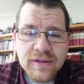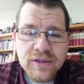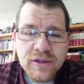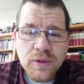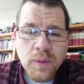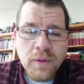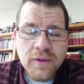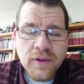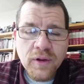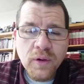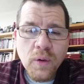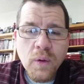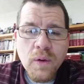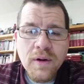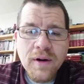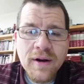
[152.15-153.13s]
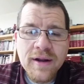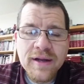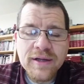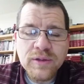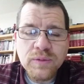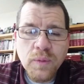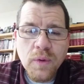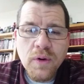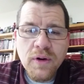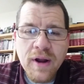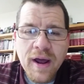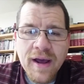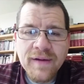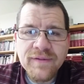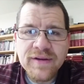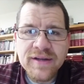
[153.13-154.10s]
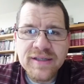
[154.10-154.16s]
to what the Lord and his word
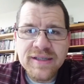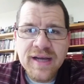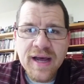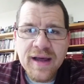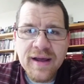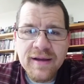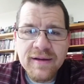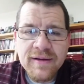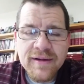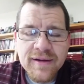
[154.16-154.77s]
have to say.